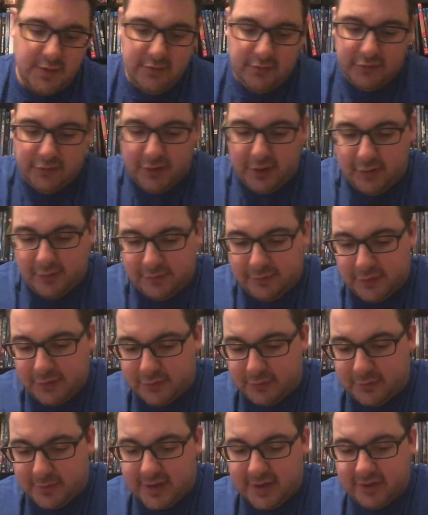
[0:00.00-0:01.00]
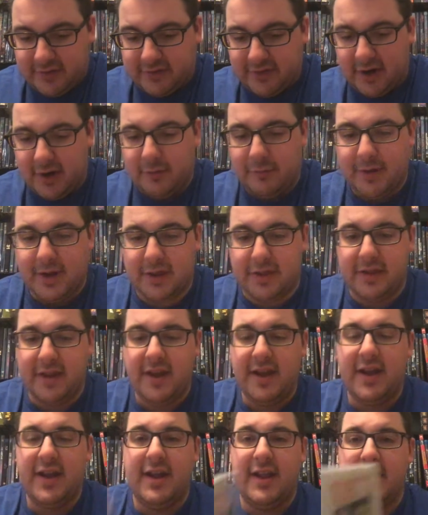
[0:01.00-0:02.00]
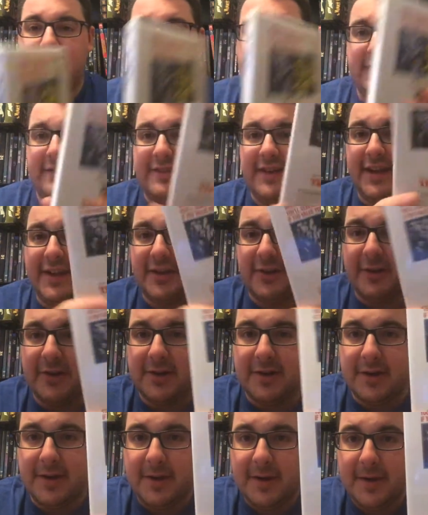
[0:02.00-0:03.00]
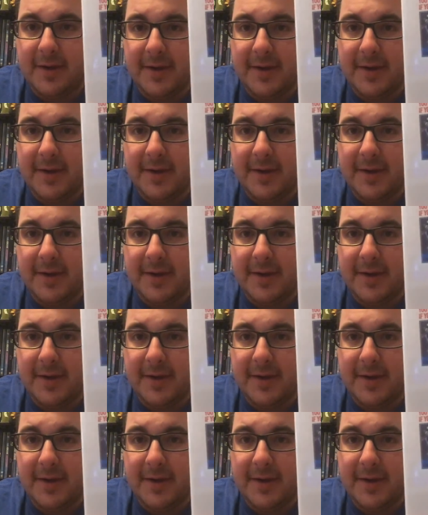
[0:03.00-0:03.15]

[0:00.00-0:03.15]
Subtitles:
So first we're going to start with The Tingler.